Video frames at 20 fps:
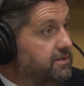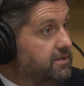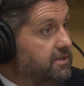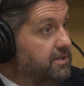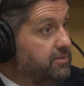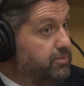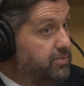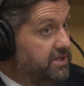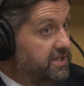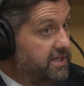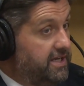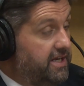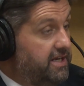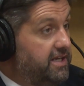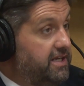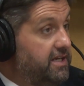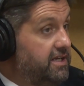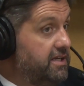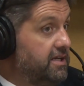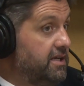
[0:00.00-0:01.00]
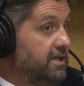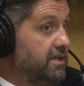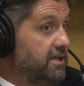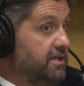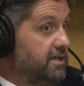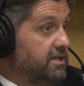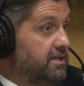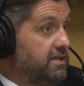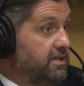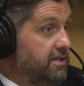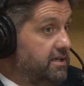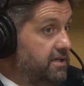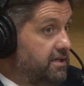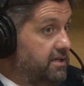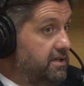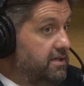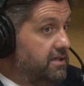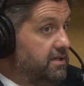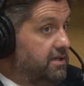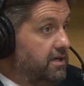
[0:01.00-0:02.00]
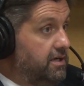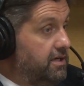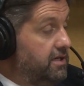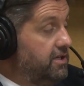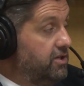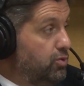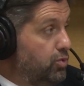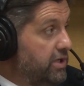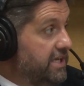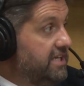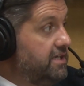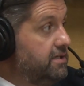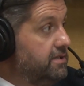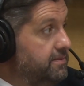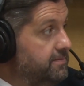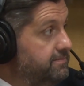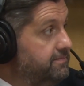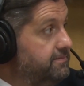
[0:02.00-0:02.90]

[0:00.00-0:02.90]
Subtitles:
in planning in a week.